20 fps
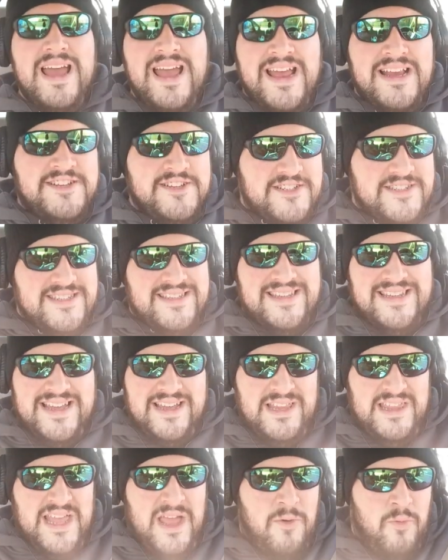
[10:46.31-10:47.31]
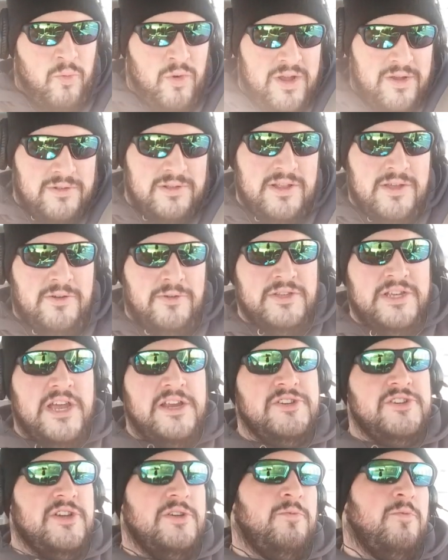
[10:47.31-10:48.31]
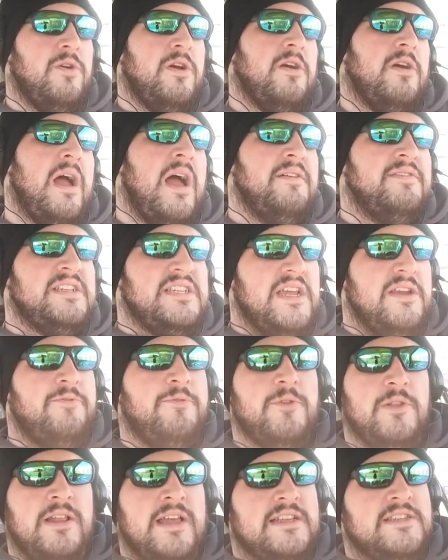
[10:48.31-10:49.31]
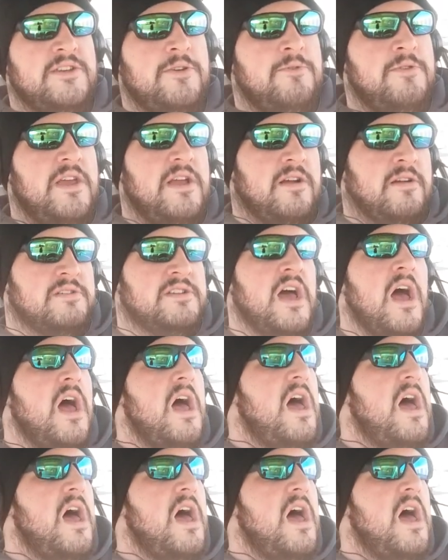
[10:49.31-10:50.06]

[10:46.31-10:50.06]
it just, that weird little tension where I've said for the last 2 years,